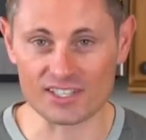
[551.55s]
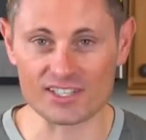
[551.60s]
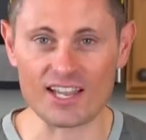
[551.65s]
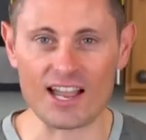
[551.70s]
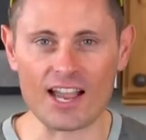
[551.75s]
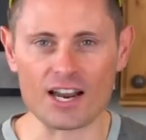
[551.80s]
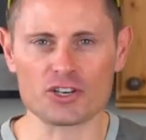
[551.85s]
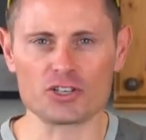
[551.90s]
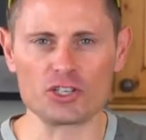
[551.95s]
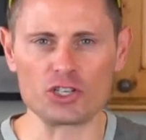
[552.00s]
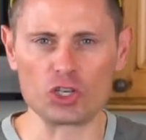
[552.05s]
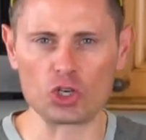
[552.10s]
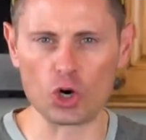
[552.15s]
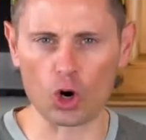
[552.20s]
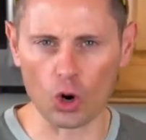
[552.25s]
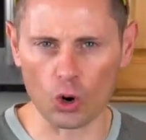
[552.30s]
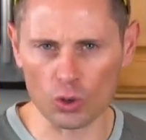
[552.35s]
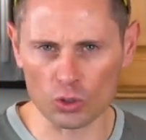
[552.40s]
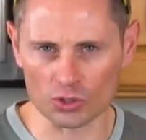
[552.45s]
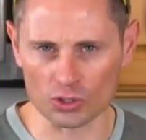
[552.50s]
it's actually
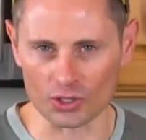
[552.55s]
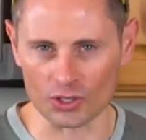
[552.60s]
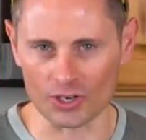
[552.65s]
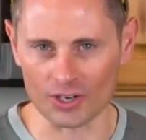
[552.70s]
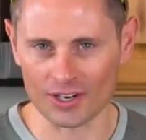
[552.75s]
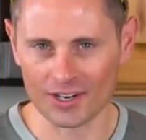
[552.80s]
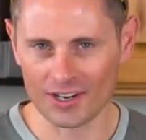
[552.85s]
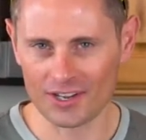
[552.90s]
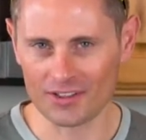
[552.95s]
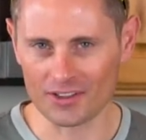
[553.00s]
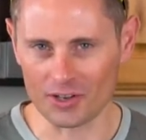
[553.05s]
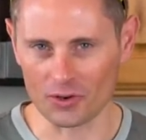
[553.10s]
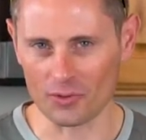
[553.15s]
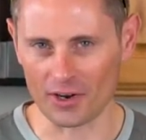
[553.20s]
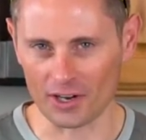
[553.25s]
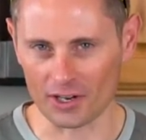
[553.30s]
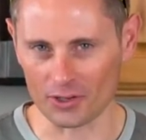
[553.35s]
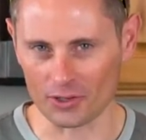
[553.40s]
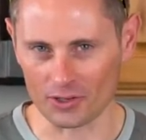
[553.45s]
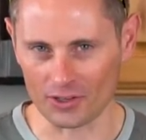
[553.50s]
colder than
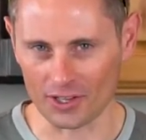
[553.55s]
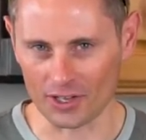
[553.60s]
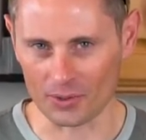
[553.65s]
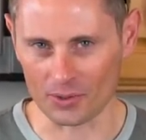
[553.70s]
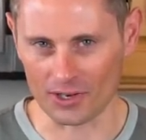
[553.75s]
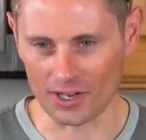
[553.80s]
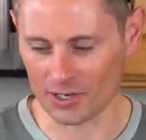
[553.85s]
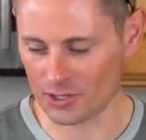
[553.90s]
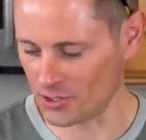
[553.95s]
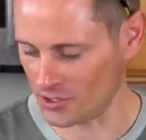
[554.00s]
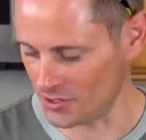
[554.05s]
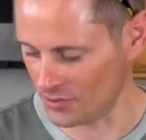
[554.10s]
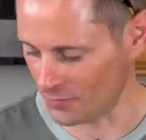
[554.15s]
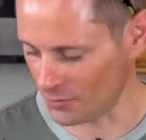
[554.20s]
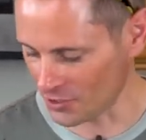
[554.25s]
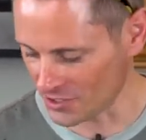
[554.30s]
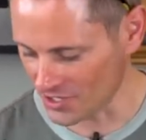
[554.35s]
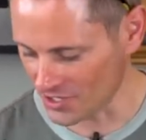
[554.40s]
regular liquid nitrogen. For